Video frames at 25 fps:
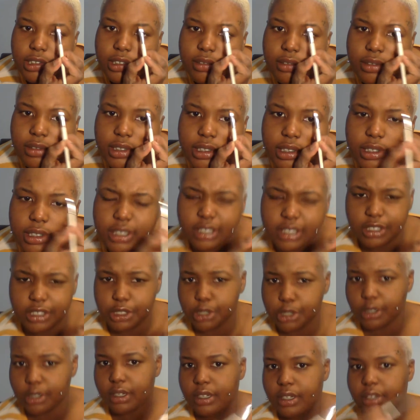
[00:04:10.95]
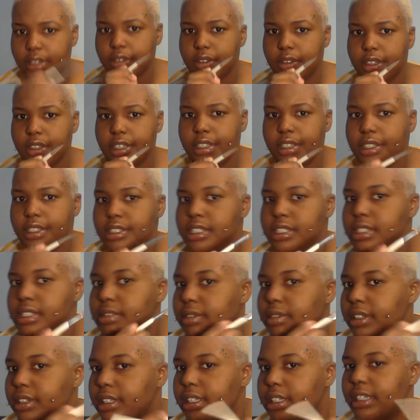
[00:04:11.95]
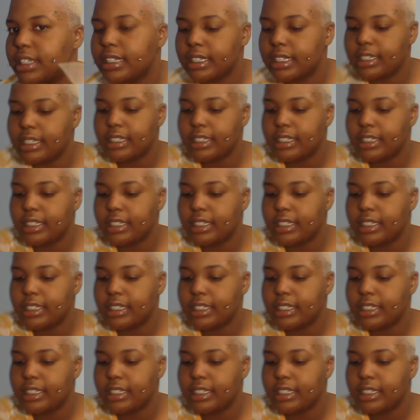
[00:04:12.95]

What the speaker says: You don't want to look drawn on. You just want to look